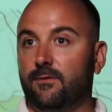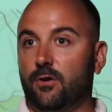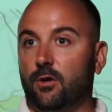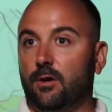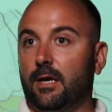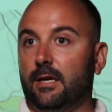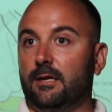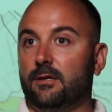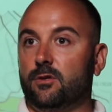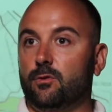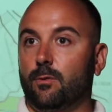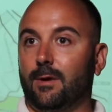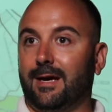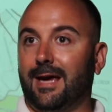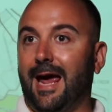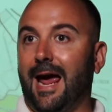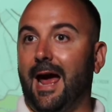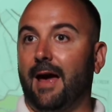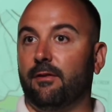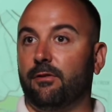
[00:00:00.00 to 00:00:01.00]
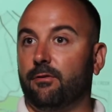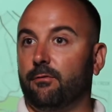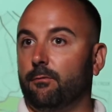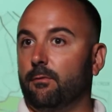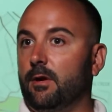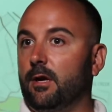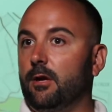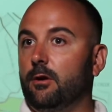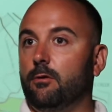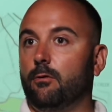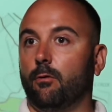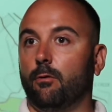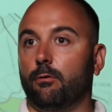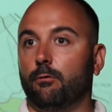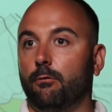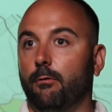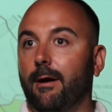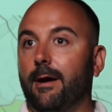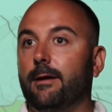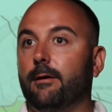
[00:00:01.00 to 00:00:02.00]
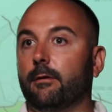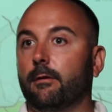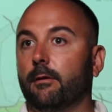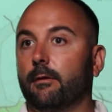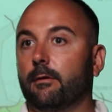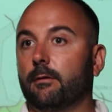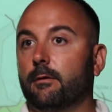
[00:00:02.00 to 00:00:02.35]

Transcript: you get into a Cat 3 or greater